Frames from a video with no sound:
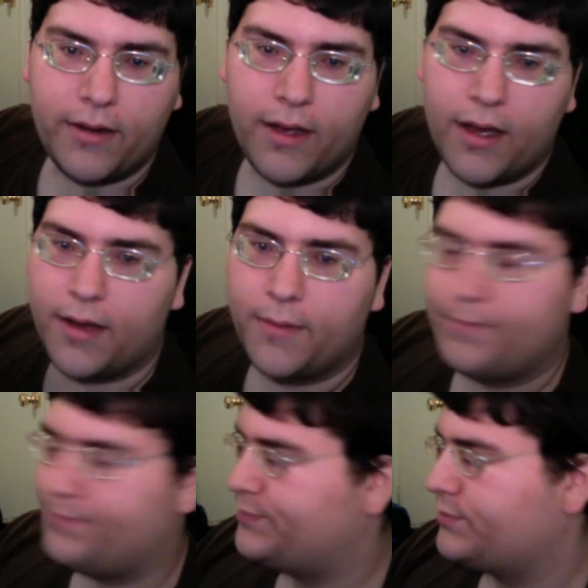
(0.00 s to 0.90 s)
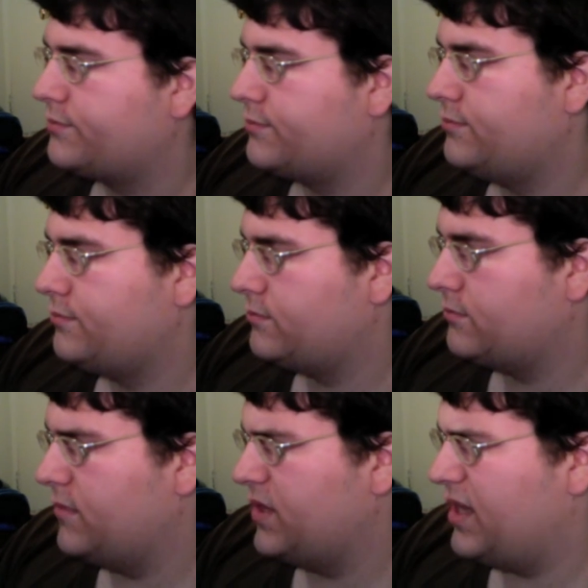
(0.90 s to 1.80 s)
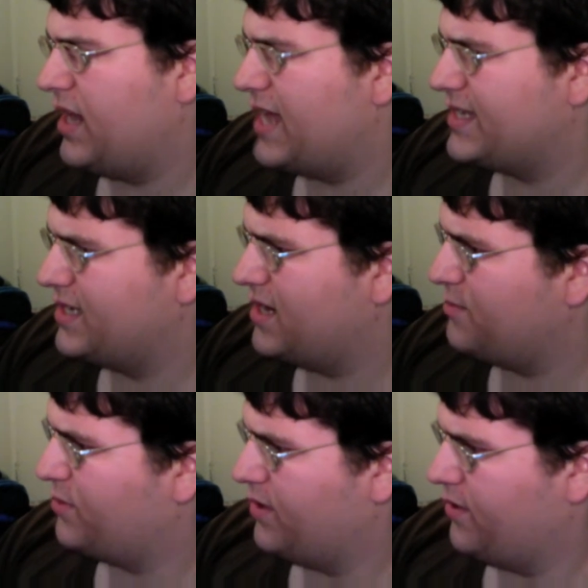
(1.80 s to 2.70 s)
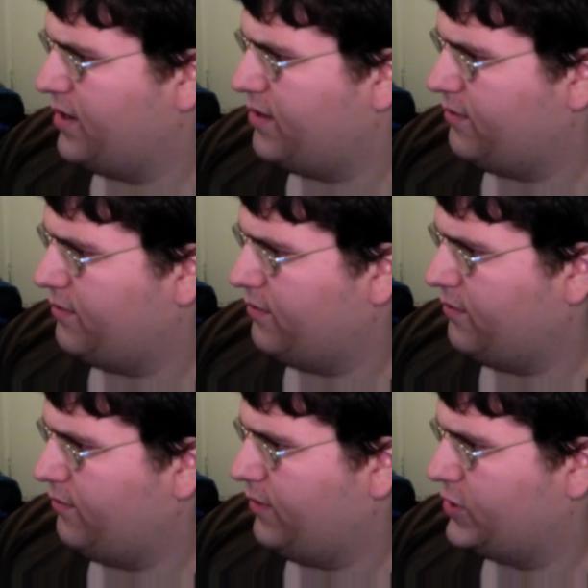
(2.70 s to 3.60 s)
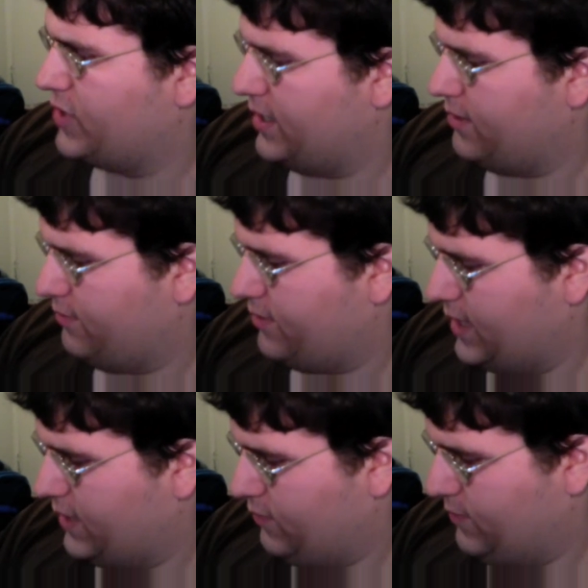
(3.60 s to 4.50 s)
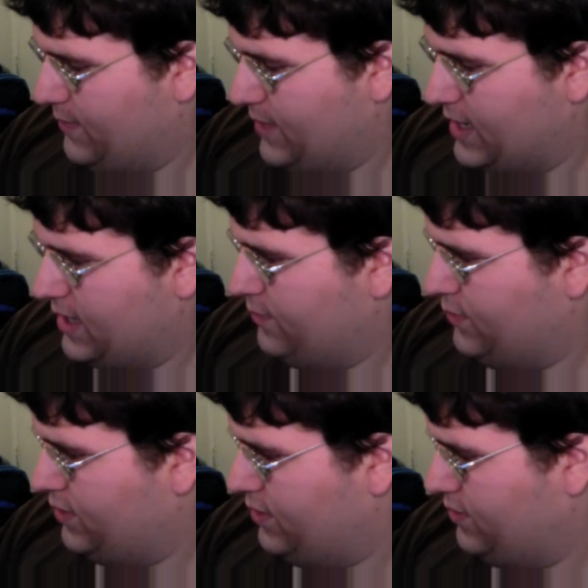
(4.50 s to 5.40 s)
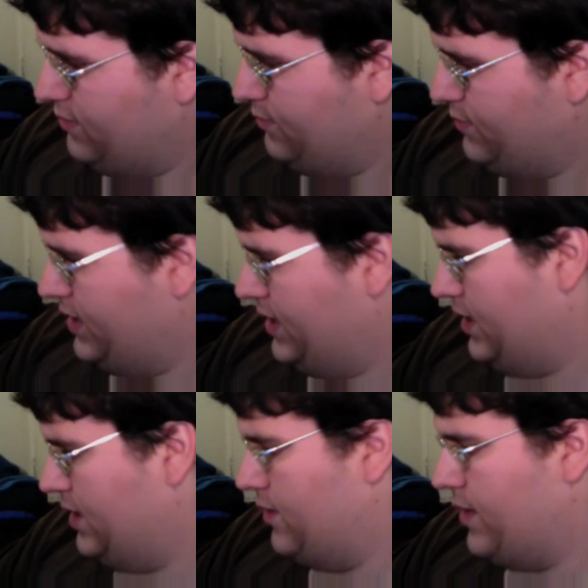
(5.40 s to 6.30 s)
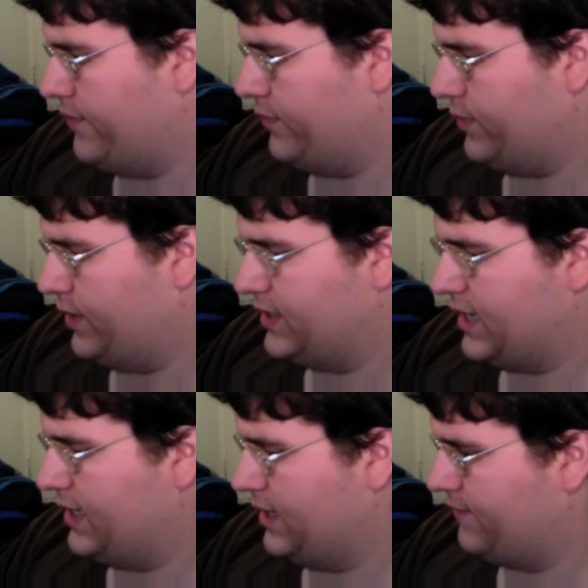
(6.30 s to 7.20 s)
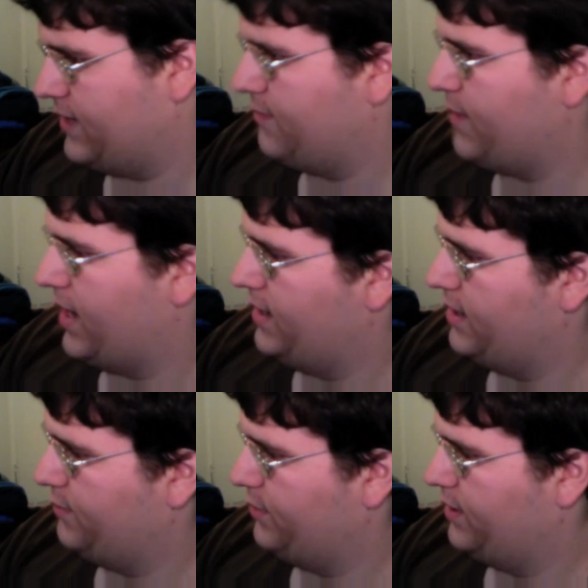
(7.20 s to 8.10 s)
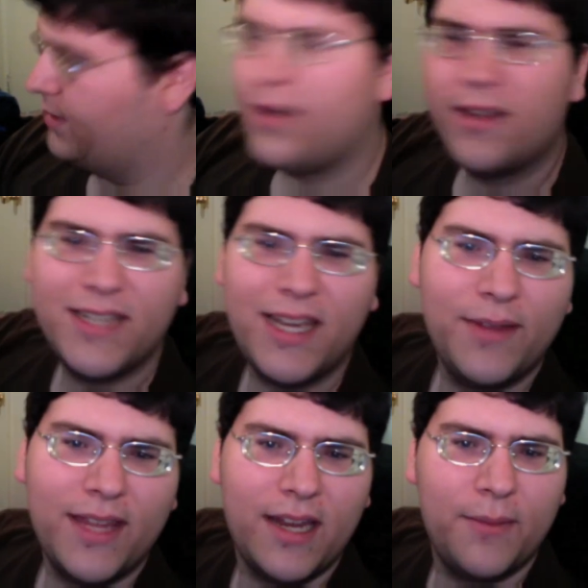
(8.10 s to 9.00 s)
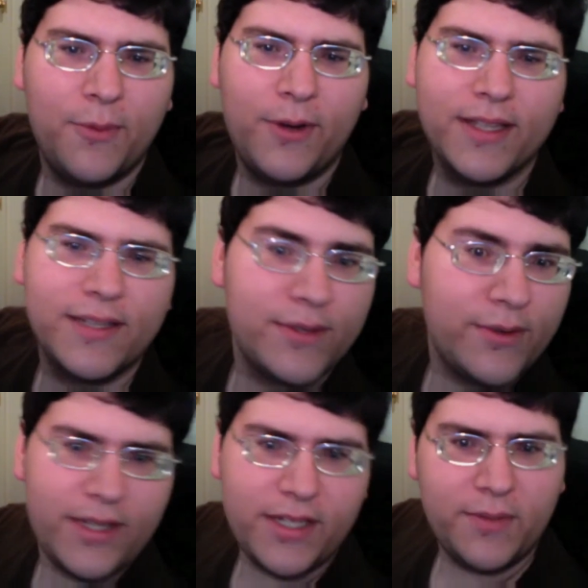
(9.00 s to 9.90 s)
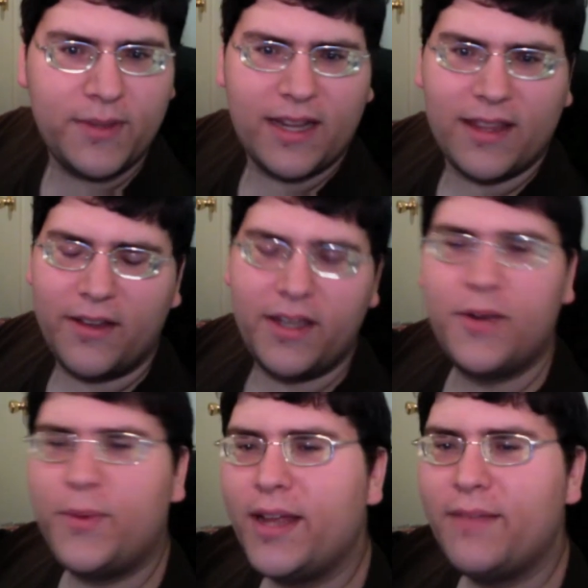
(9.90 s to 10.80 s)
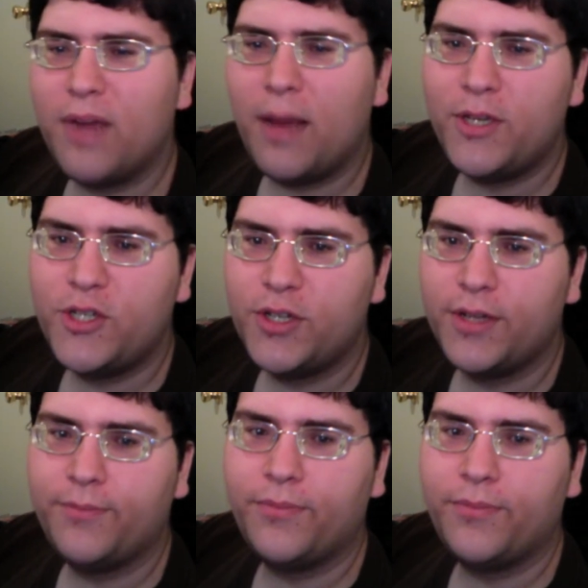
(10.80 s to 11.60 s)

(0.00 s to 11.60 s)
Um, it has a number on it, which I don't think will be my number, but, you know, everyone is identified by a number. I'm not going to tell you what that number is. I was going to, but then I thought, you know what? Probably shouldn't.